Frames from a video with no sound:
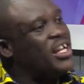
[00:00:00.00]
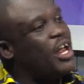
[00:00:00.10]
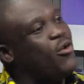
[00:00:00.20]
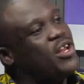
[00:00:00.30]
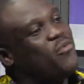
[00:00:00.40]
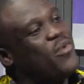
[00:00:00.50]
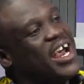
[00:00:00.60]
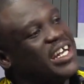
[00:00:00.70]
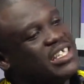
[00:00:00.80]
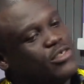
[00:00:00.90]
The only
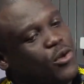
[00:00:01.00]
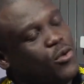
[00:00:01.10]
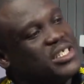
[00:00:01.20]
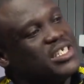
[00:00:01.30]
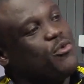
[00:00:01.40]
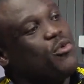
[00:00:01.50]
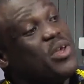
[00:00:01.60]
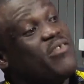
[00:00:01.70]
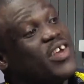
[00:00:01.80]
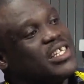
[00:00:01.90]
way this closed season will
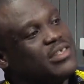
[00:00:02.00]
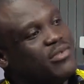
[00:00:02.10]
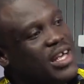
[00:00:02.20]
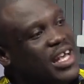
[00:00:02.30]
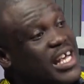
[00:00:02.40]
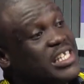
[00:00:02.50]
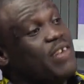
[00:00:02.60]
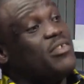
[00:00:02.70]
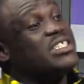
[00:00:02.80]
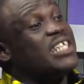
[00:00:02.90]
be effective is
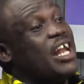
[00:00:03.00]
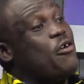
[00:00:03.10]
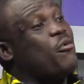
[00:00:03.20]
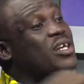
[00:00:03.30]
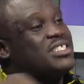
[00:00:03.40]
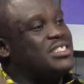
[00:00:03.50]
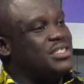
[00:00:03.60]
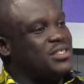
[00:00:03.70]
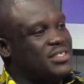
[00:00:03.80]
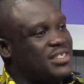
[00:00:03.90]
if it is an ECOWAS
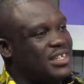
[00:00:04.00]
decision